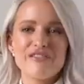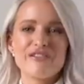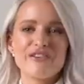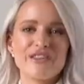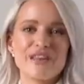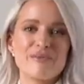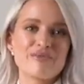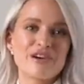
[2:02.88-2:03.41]

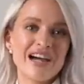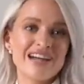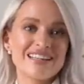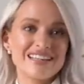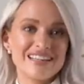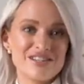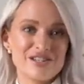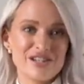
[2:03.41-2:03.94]
for their
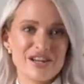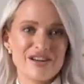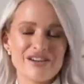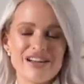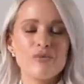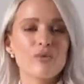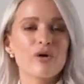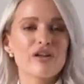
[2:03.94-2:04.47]
bridal issue.
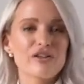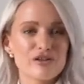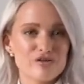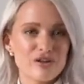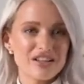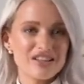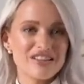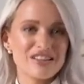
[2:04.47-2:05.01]
And one of the
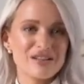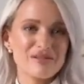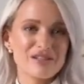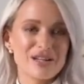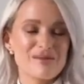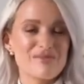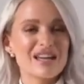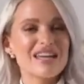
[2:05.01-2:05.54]
dresses that was
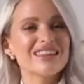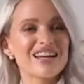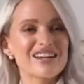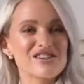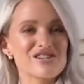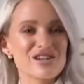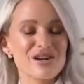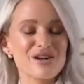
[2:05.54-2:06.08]
going to be in
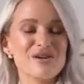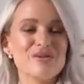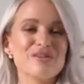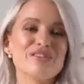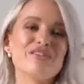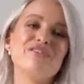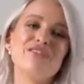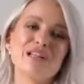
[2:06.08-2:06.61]
that shoot
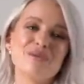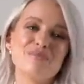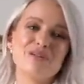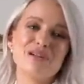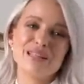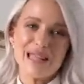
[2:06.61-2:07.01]
was a Phillipa